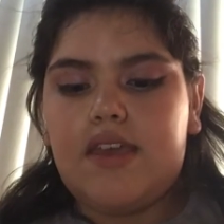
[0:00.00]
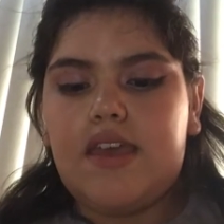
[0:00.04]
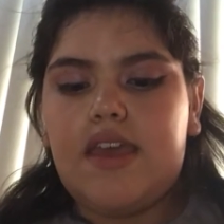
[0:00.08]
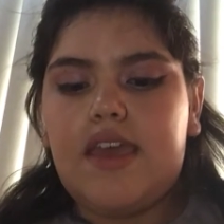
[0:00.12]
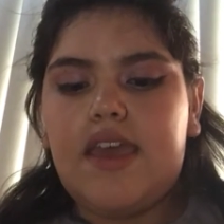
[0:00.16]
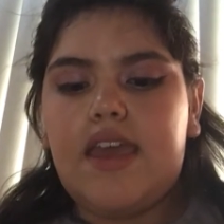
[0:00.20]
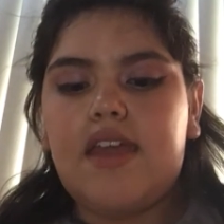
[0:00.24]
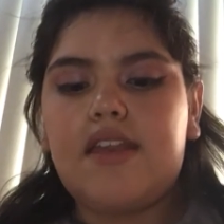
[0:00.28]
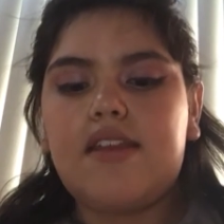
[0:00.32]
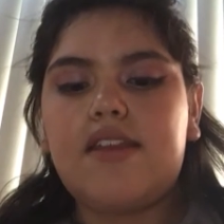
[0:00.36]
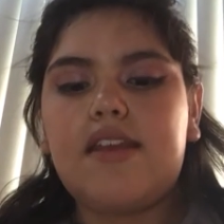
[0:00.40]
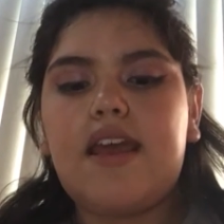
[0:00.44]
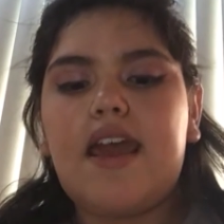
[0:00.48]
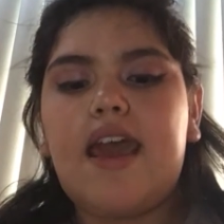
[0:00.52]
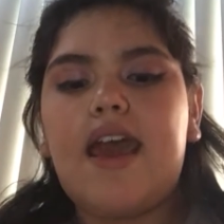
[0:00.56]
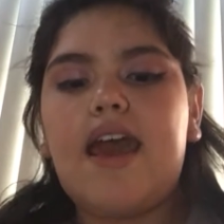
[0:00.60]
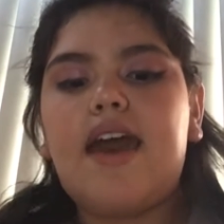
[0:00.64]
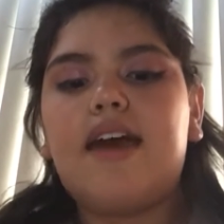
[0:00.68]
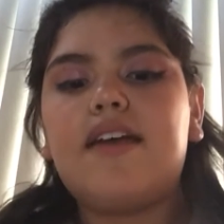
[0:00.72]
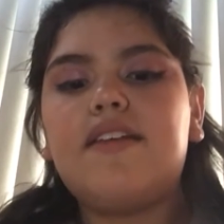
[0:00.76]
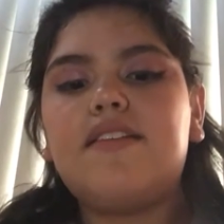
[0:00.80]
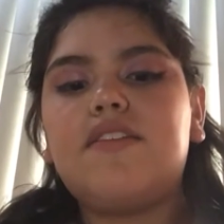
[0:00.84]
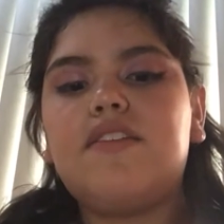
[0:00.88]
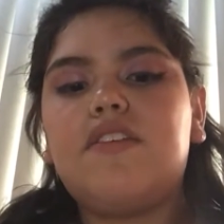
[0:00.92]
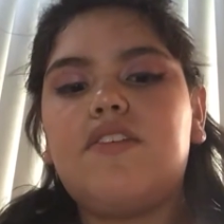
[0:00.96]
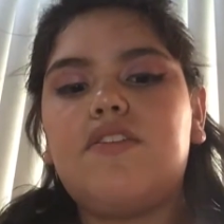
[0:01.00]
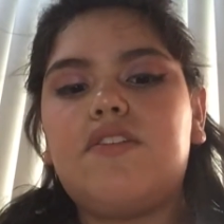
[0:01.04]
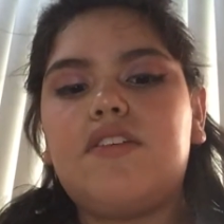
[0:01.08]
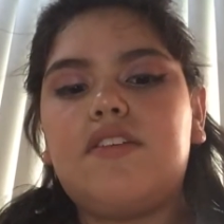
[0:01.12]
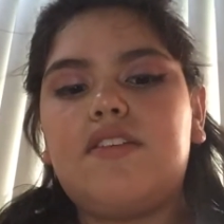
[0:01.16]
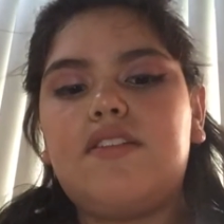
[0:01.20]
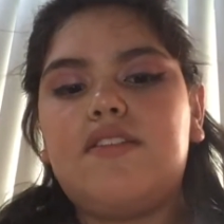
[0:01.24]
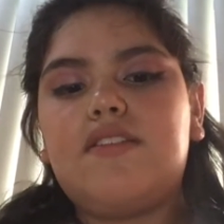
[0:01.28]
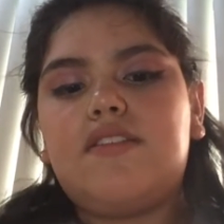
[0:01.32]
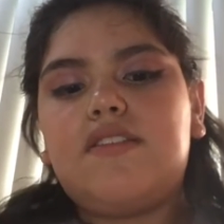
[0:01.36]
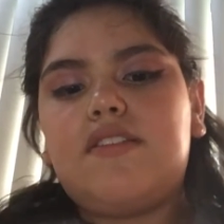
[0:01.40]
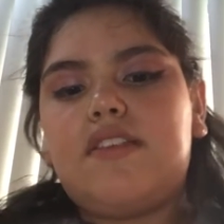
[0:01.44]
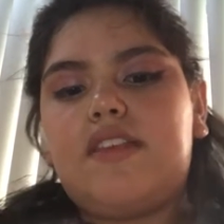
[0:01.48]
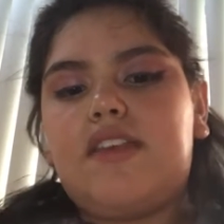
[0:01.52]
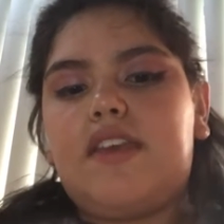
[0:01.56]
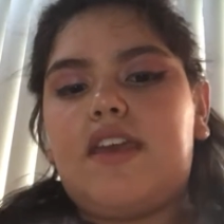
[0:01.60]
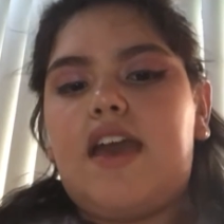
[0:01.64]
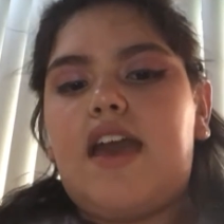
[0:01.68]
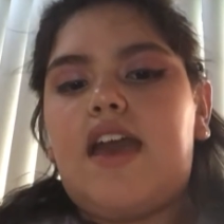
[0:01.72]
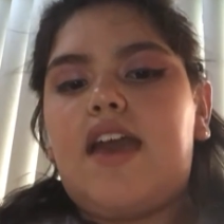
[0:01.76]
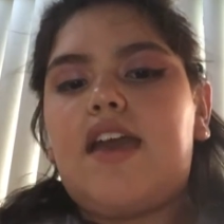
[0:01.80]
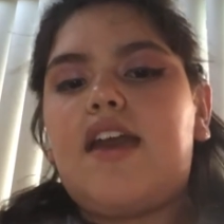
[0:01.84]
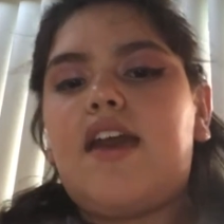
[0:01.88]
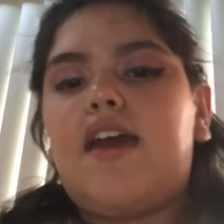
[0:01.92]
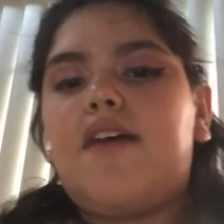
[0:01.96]
And as you can see,
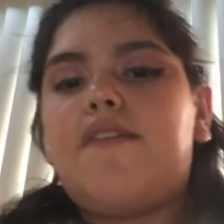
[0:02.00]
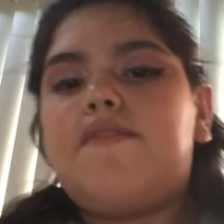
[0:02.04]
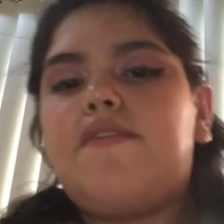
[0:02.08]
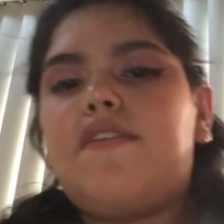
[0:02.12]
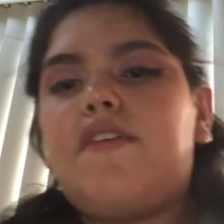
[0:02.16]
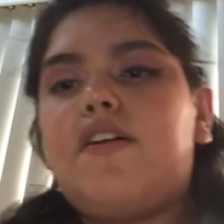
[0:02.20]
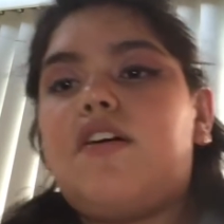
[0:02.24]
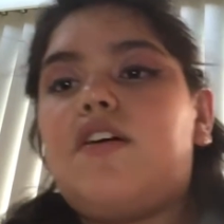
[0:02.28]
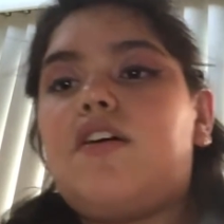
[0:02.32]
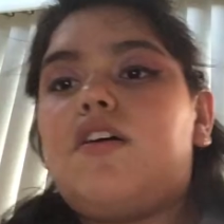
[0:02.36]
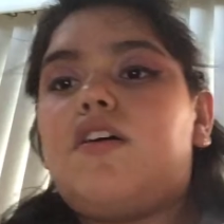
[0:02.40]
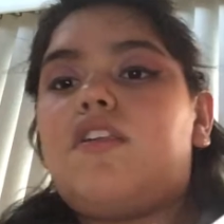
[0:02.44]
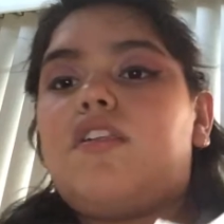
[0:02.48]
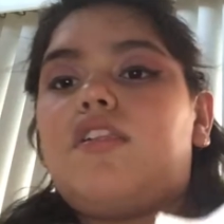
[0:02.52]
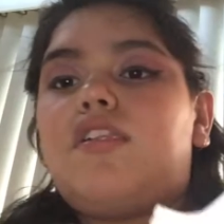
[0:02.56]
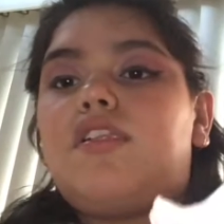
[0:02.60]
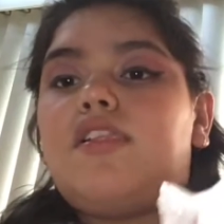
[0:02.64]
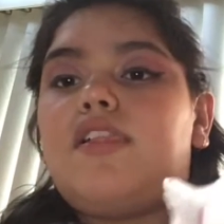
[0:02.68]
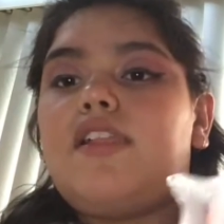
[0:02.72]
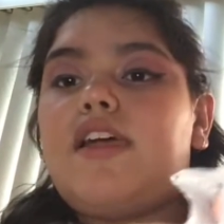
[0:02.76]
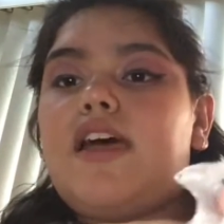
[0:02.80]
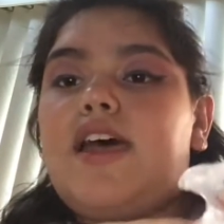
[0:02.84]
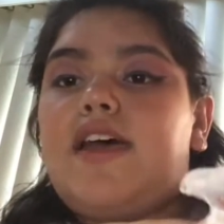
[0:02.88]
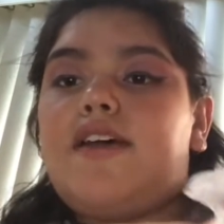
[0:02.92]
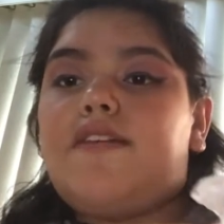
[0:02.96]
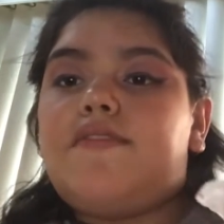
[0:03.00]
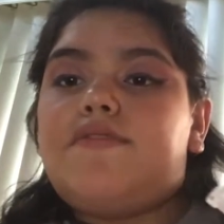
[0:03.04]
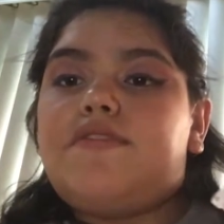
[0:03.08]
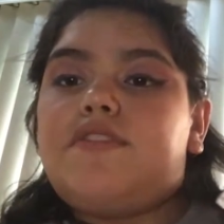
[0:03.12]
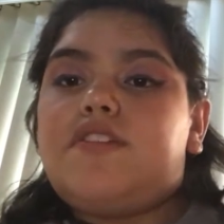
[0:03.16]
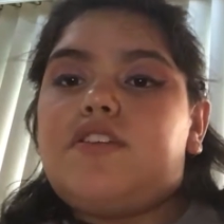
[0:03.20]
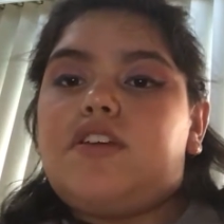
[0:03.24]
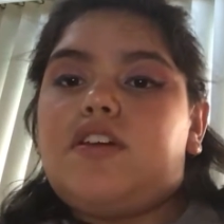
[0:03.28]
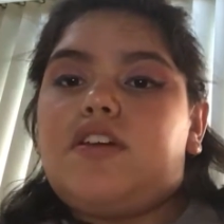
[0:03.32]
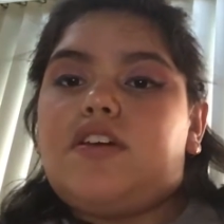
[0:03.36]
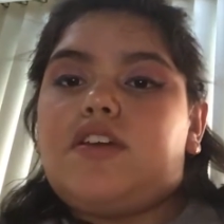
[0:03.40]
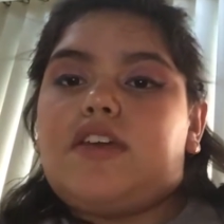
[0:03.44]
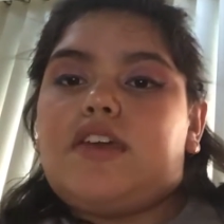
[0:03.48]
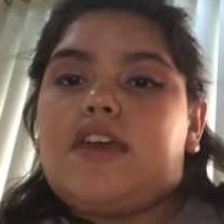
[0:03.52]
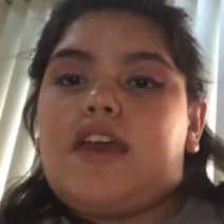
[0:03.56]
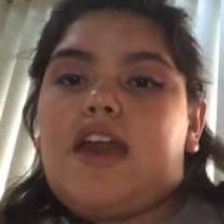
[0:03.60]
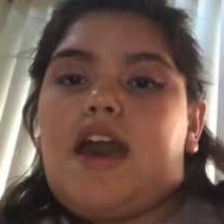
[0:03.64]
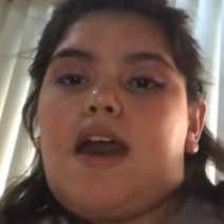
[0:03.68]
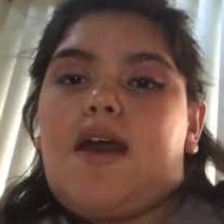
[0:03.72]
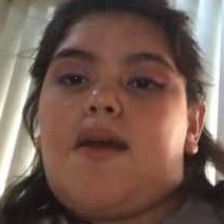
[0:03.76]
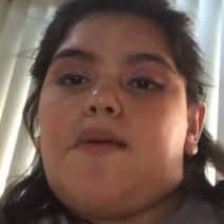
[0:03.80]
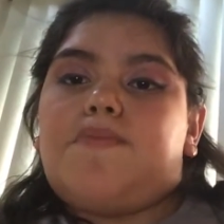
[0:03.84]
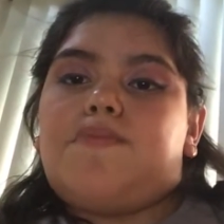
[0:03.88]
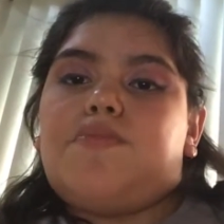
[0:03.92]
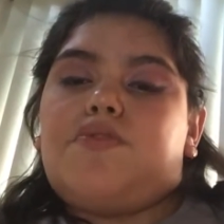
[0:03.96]
I have left a
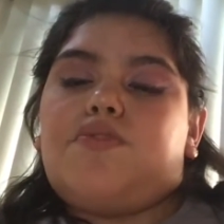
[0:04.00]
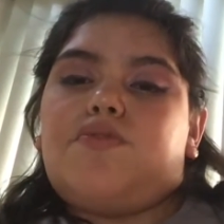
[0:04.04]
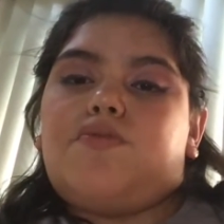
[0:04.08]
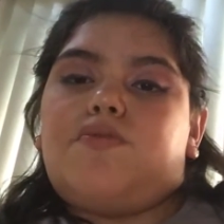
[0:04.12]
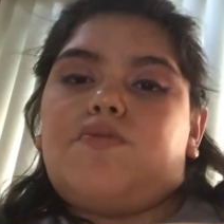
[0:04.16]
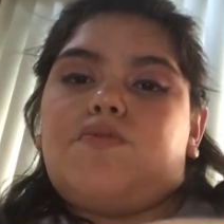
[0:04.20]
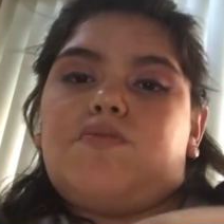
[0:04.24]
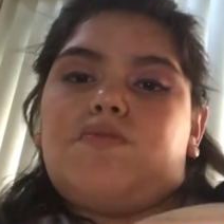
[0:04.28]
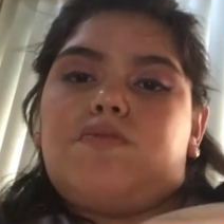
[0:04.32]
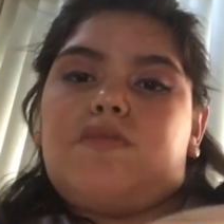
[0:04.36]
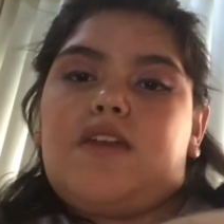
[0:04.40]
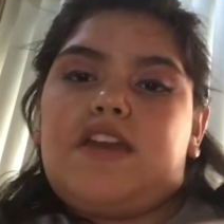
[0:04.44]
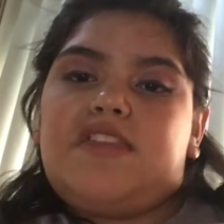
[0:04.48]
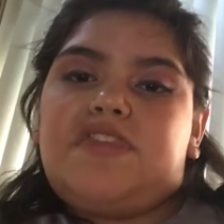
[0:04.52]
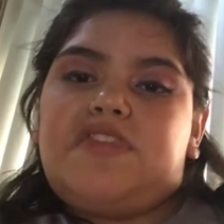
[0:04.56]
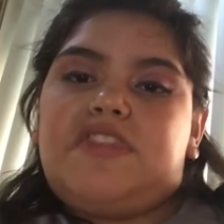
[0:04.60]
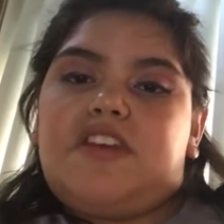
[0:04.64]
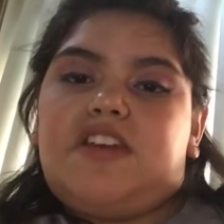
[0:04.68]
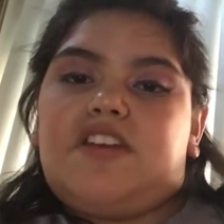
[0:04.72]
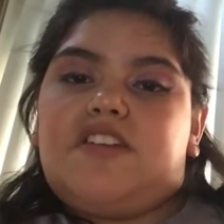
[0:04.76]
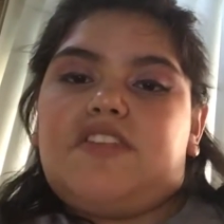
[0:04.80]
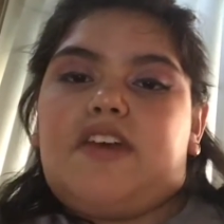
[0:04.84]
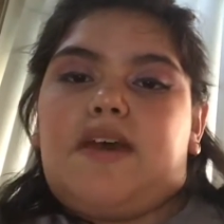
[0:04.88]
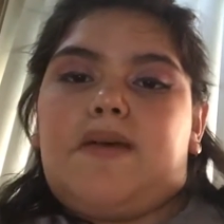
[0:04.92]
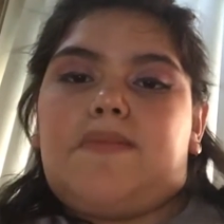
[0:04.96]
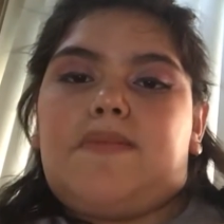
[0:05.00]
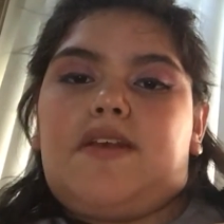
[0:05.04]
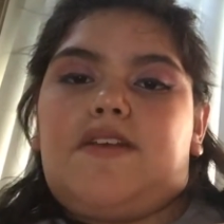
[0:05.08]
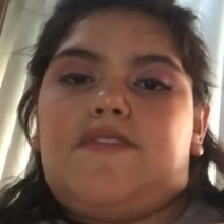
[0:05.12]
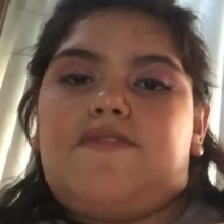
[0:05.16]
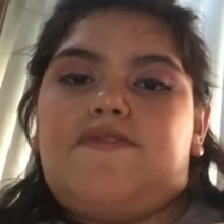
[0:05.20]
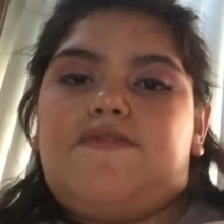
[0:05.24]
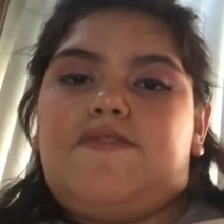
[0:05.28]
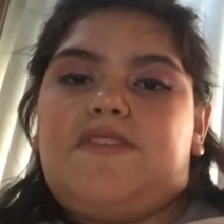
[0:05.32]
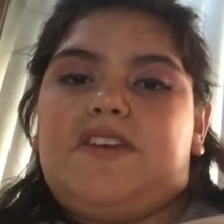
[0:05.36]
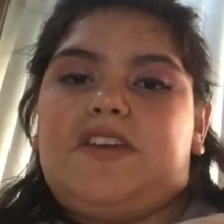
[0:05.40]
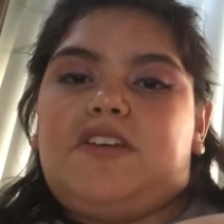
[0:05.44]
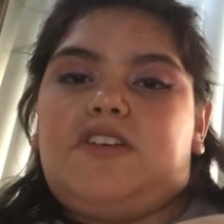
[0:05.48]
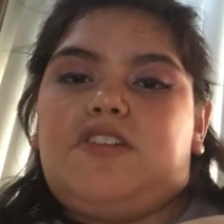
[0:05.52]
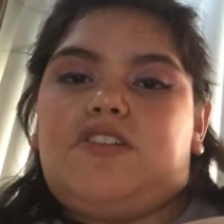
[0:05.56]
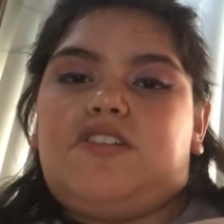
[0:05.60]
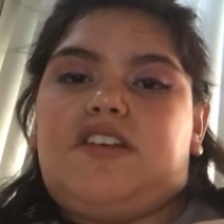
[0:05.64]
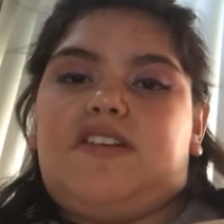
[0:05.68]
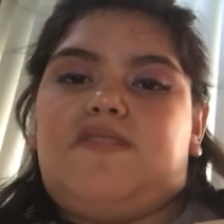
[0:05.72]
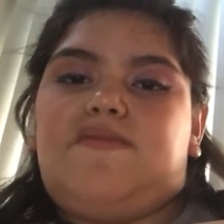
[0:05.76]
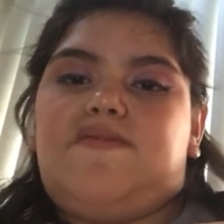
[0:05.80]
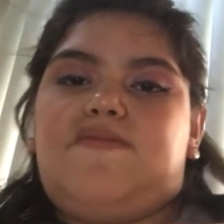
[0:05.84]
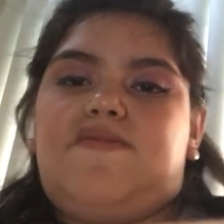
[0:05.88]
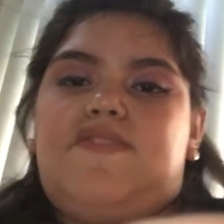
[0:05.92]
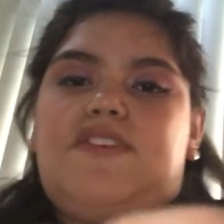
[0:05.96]
gap right there that my finger
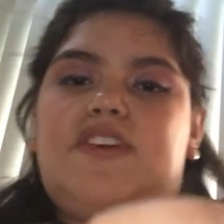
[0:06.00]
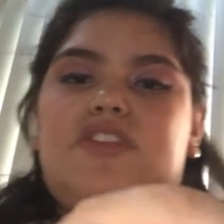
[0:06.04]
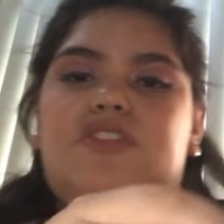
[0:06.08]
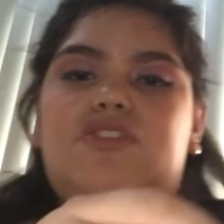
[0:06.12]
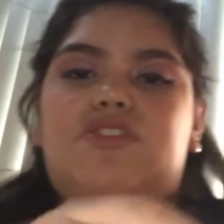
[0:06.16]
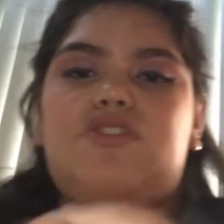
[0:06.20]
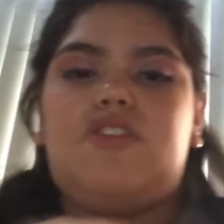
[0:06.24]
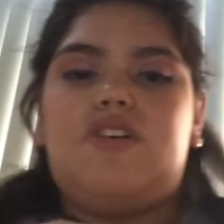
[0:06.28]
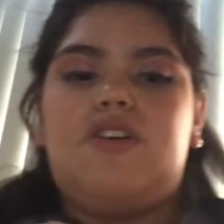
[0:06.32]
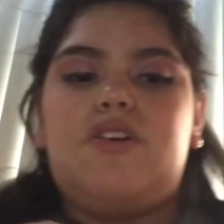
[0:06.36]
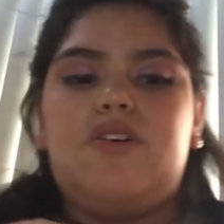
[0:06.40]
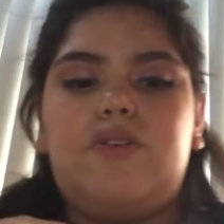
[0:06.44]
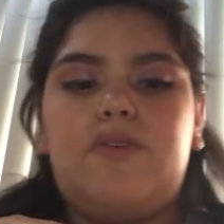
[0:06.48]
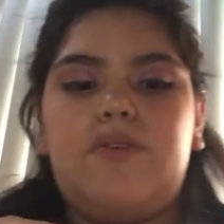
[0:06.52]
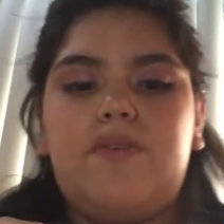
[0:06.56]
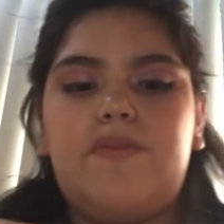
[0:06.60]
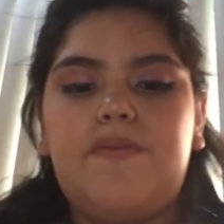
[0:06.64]
can fit through.